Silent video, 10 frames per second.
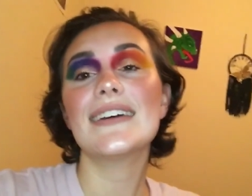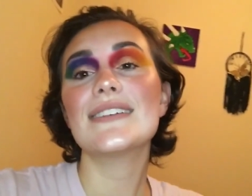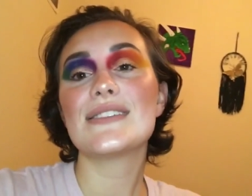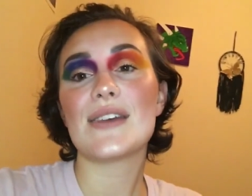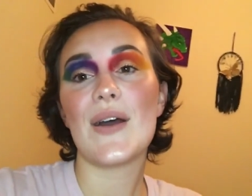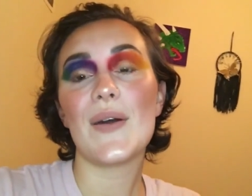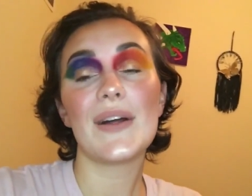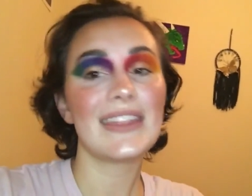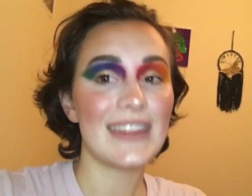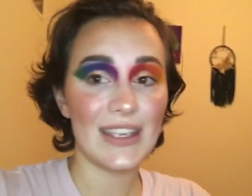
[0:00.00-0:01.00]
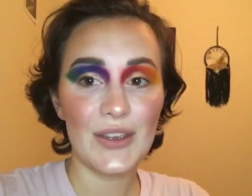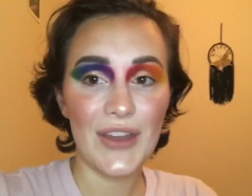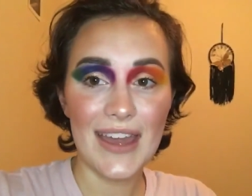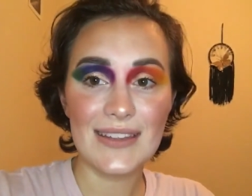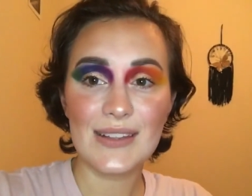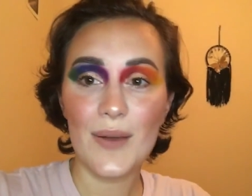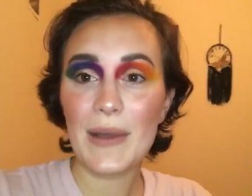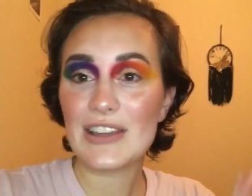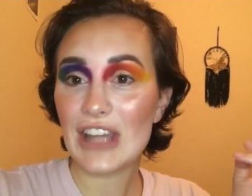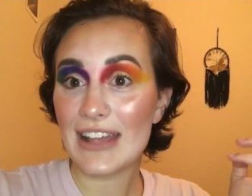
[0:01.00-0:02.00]
So thank you guys so
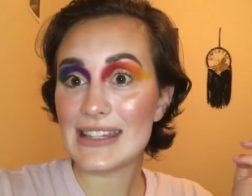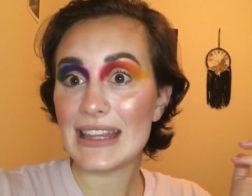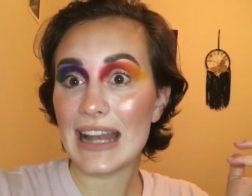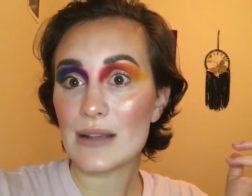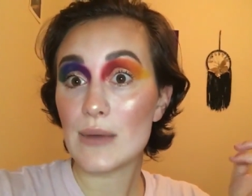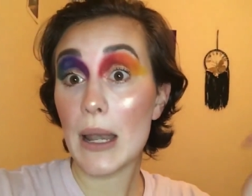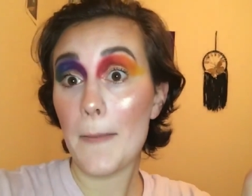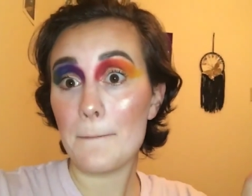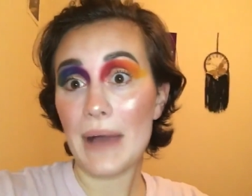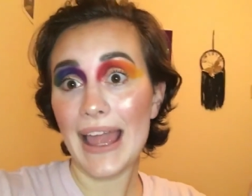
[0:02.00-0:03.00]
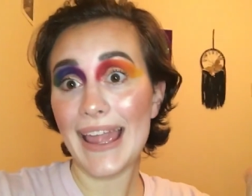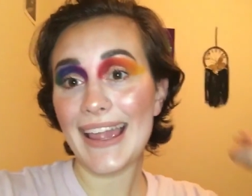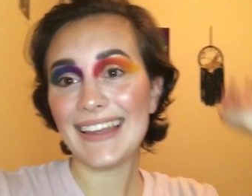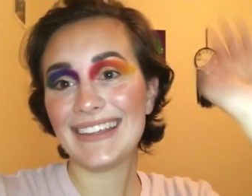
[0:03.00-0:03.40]
much. I'll see you in the next one. Bye!